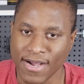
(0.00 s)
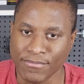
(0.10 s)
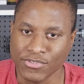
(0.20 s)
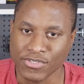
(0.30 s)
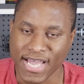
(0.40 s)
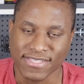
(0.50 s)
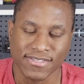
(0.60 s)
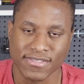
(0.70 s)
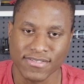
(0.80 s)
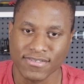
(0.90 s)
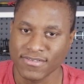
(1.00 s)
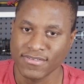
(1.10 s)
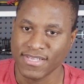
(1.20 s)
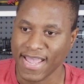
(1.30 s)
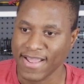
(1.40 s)
So that's
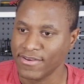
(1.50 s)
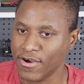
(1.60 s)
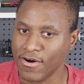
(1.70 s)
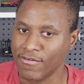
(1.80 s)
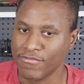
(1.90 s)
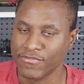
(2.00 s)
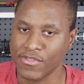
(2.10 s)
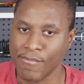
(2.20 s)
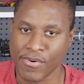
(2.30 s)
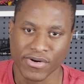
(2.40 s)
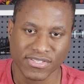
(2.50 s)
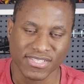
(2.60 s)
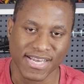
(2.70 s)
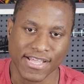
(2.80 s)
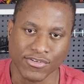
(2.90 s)
the end of the books
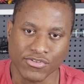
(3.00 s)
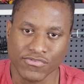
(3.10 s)
that I use